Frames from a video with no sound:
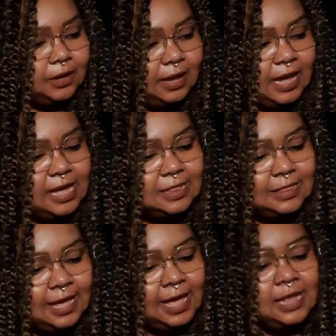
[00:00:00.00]
and
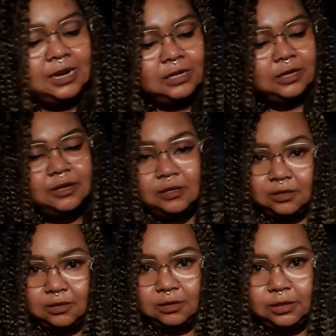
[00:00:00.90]
then
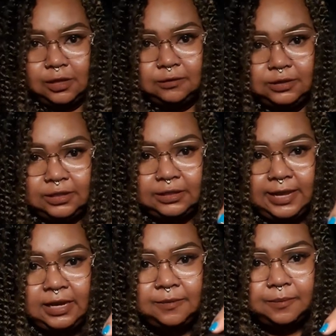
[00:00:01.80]
close the lid.